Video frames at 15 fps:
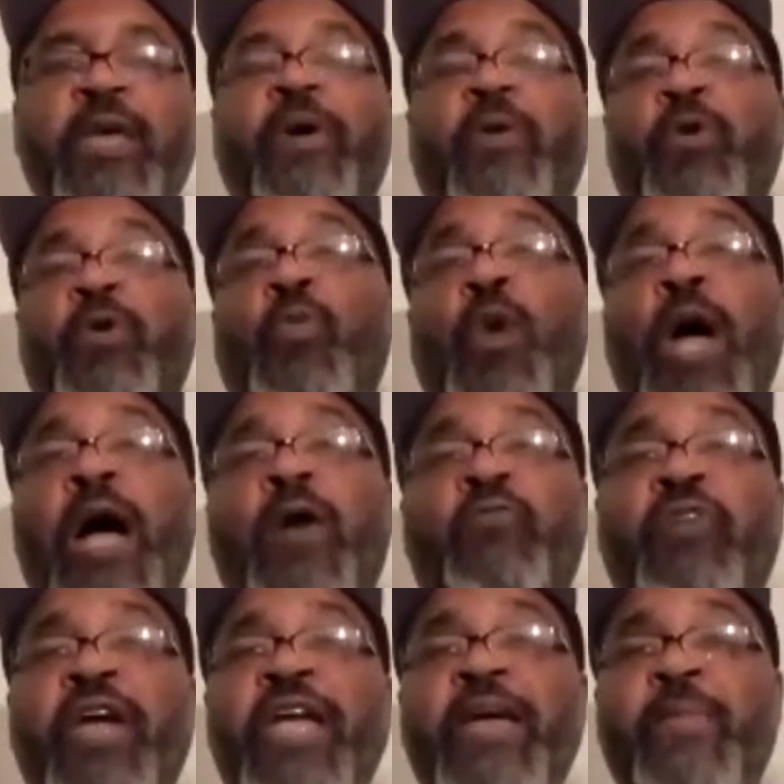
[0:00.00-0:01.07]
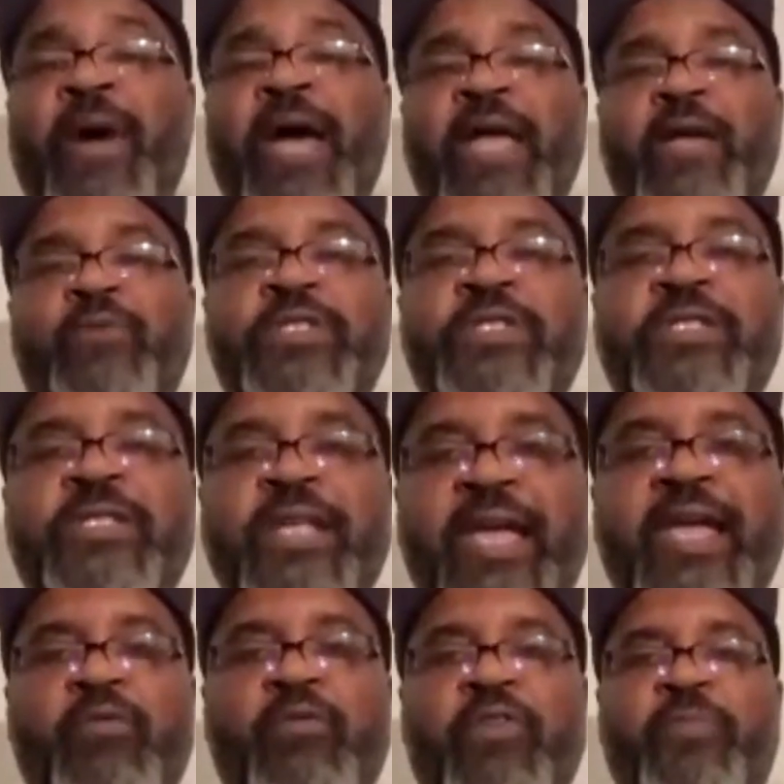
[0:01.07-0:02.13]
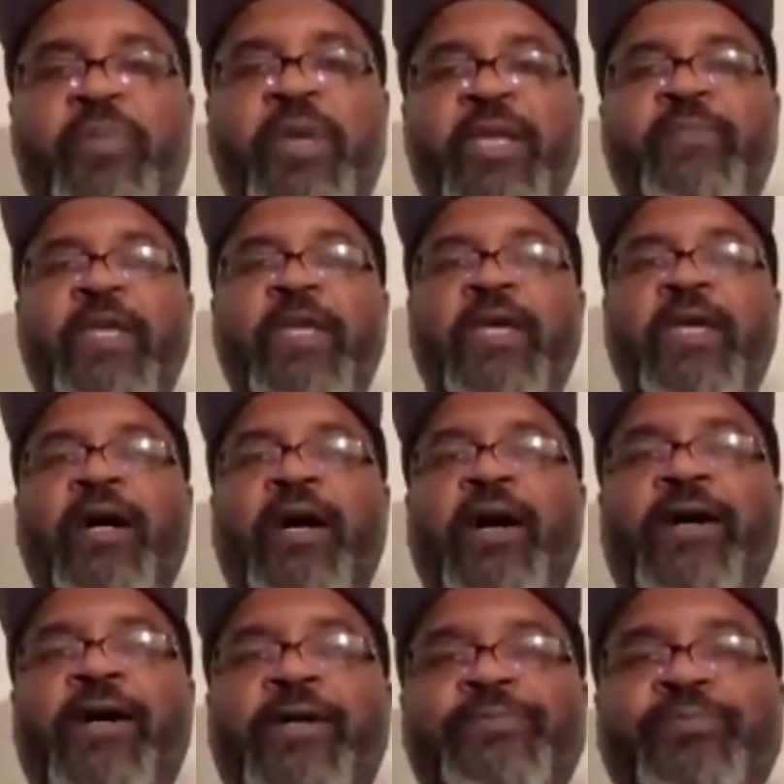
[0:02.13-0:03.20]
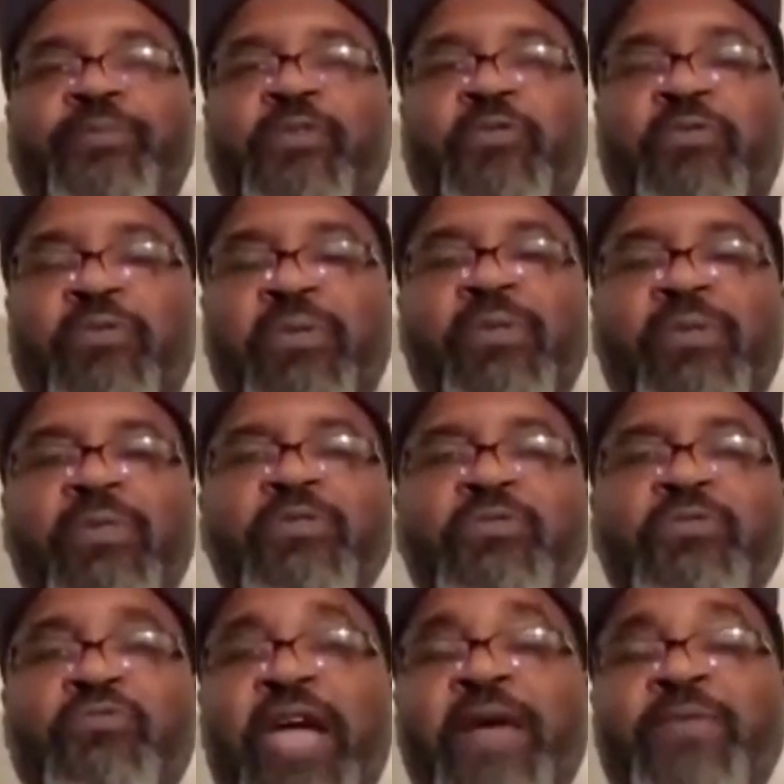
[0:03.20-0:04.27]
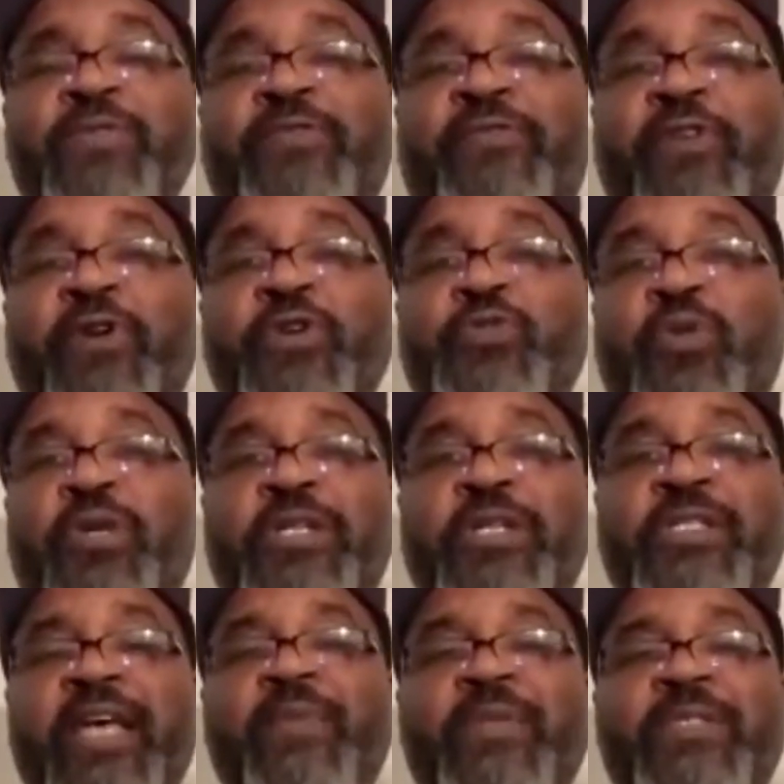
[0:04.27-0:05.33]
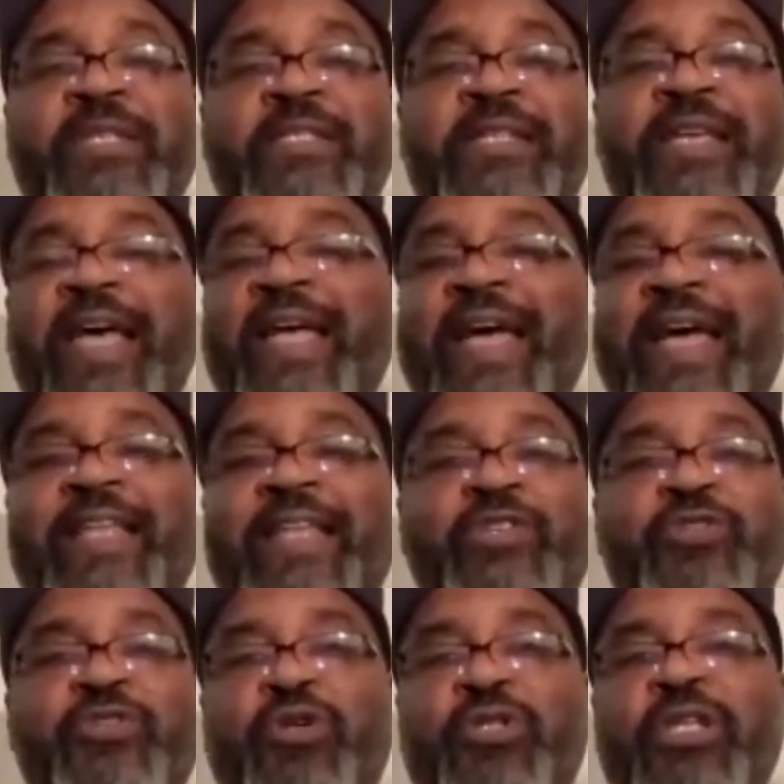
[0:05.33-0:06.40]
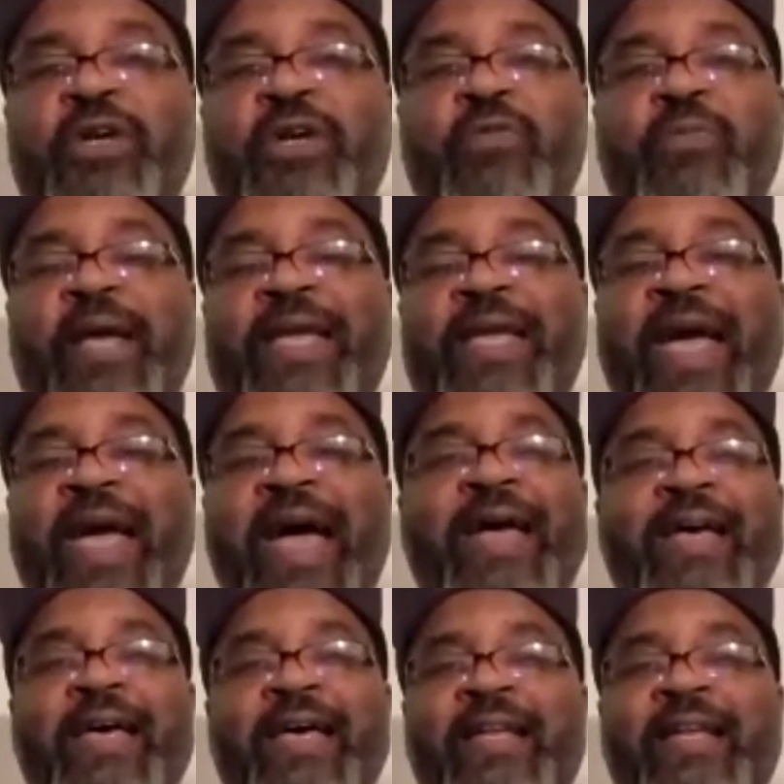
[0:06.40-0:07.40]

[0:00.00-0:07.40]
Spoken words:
But while Ray and Mike was staying with me, Ray was the first one to tell me, he said, T, I got to get you hooked up with my guy.